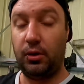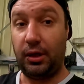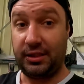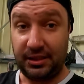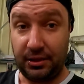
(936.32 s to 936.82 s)

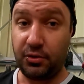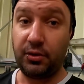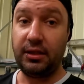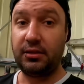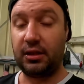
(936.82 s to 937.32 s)
Like I said, I do
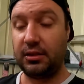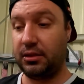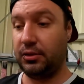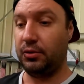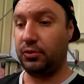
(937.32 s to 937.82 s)
need to
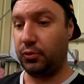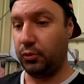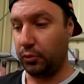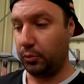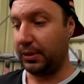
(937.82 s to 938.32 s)
continue
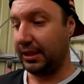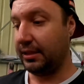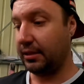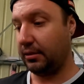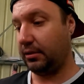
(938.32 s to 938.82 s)
to
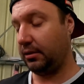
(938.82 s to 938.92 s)
bleed it.